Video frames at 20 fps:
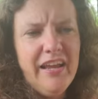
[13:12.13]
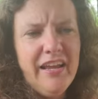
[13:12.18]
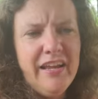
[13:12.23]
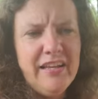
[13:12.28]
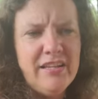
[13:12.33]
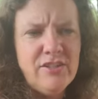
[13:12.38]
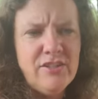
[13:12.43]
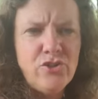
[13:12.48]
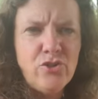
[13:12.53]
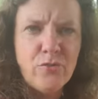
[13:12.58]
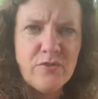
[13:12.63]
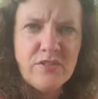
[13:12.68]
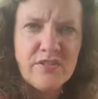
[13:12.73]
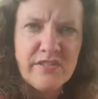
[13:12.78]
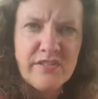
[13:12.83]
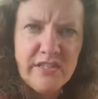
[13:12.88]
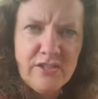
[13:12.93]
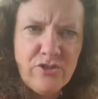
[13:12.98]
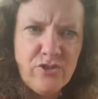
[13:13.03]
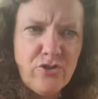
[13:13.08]
It is your
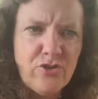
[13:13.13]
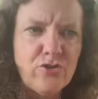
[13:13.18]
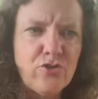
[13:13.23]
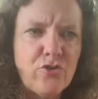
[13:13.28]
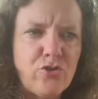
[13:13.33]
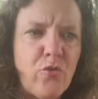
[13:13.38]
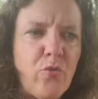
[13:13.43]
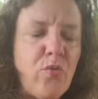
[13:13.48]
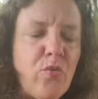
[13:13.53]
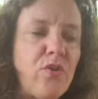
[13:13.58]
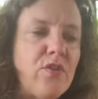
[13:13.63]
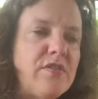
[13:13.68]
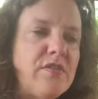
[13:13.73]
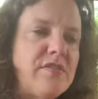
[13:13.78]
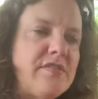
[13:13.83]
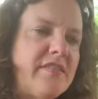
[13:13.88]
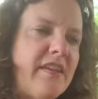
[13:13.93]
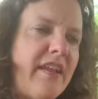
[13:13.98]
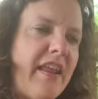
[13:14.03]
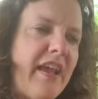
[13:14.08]
sister's horn,
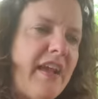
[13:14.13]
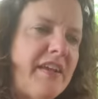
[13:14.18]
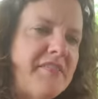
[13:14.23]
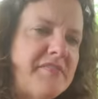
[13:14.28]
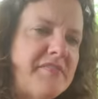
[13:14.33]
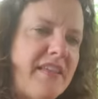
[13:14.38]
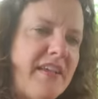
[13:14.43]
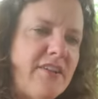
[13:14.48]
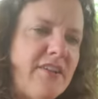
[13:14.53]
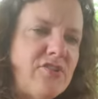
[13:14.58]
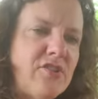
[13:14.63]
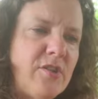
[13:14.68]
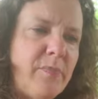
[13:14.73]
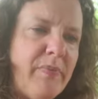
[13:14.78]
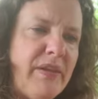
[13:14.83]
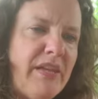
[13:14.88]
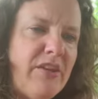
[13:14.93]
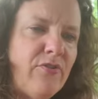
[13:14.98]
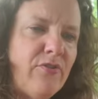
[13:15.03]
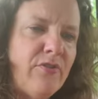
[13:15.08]
said Aslan to
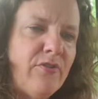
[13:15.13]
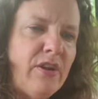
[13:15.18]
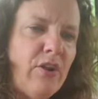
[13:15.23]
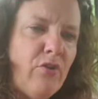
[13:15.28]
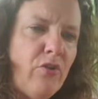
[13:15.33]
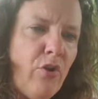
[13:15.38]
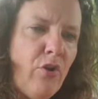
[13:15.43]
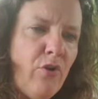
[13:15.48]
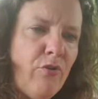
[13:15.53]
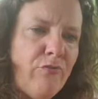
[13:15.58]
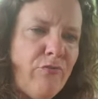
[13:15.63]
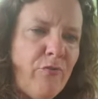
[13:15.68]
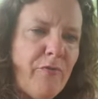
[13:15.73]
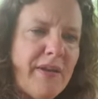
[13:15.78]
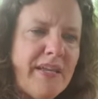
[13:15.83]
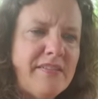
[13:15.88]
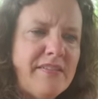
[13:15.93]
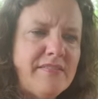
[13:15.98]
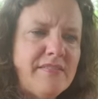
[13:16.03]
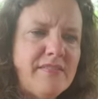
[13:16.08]
Peter in a low
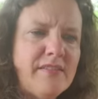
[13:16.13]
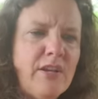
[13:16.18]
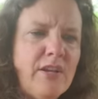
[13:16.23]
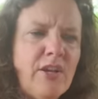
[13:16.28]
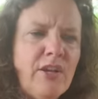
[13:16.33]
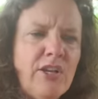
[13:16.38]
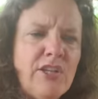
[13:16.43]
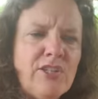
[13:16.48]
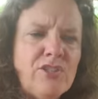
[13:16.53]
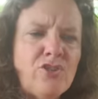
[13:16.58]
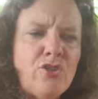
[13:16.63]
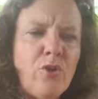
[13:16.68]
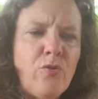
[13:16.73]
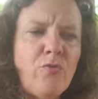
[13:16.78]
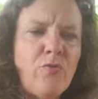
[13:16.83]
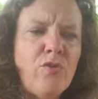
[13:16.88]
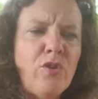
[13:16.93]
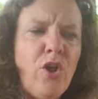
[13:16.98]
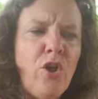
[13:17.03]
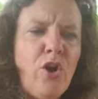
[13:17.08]
voice, so
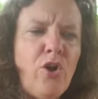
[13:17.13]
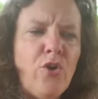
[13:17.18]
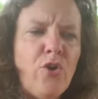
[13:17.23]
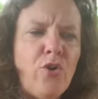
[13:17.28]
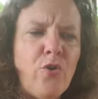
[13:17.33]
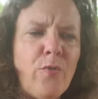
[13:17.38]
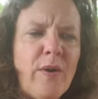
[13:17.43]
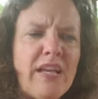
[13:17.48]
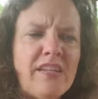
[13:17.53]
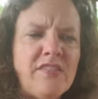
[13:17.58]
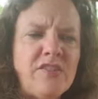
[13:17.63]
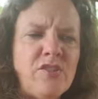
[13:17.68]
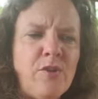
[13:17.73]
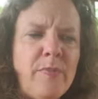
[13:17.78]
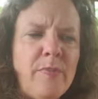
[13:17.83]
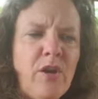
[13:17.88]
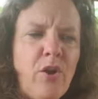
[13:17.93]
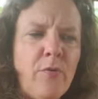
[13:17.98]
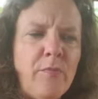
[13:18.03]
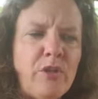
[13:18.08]
low as to
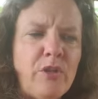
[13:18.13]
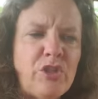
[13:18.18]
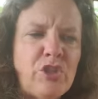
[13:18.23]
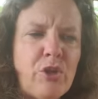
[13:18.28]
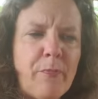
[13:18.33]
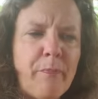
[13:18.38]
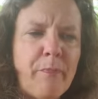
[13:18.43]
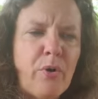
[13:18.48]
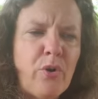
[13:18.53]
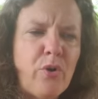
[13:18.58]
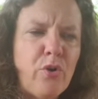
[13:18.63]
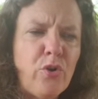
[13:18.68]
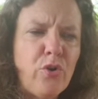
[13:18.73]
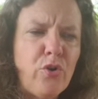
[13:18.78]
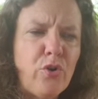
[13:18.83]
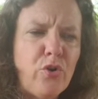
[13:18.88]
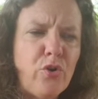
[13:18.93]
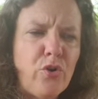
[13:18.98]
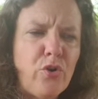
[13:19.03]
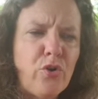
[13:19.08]
be almost a
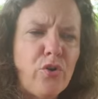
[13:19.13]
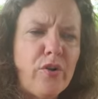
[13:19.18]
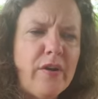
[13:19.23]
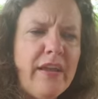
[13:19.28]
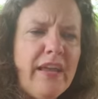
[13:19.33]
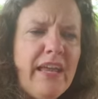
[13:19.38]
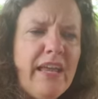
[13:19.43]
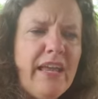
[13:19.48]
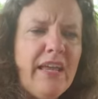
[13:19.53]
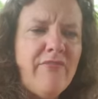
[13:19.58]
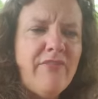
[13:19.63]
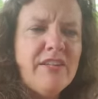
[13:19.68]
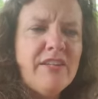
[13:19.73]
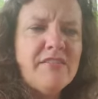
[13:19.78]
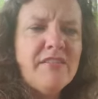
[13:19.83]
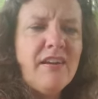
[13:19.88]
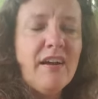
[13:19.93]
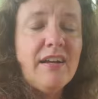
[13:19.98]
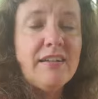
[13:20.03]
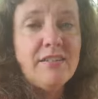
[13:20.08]
purr, if it
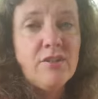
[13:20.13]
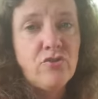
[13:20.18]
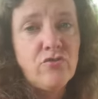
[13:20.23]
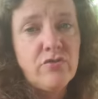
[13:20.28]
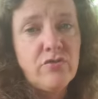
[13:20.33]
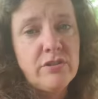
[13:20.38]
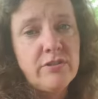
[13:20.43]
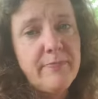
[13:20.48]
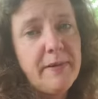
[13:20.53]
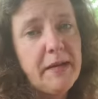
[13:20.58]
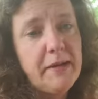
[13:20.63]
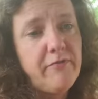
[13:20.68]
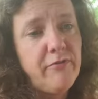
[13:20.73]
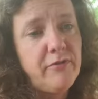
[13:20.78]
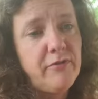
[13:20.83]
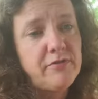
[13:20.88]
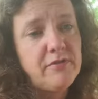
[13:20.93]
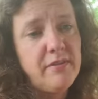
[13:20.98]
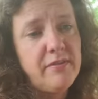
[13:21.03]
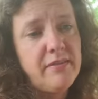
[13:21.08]
is not
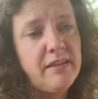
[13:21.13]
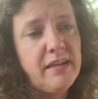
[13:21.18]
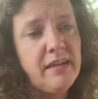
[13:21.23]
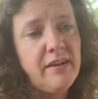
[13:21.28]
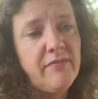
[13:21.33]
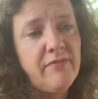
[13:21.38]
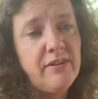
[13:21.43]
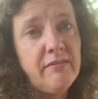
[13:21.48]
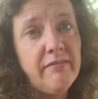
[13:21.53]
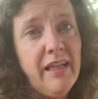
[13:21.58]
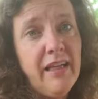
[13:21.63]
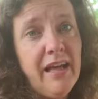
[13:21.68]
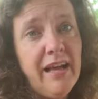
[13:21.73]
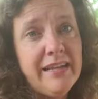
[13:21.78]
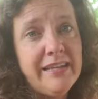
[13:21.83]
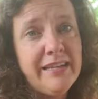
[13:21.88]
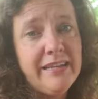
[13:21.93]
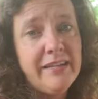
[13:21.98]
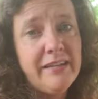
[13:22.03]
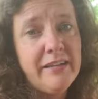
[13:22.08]
disrespectful to think of a
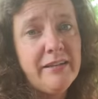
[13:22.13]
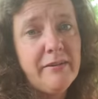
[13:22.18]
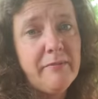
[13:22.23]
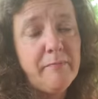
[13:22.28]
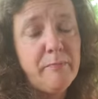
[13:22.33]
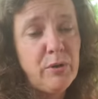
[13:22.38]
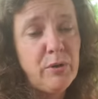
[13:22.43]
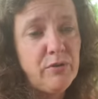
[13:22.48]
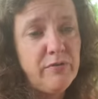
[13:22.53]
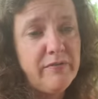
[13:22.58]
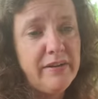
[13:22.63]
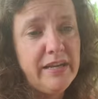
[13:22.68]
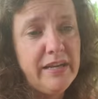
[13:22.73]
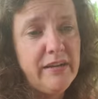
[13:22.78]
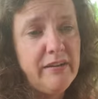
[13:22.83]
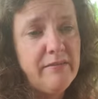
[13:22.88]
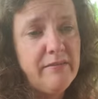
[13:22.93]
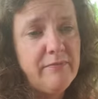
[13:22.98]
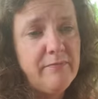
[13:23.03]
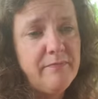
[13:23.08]
lion
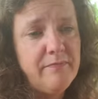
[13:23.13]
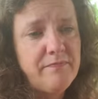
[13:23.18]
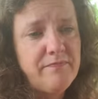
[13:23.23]
purring.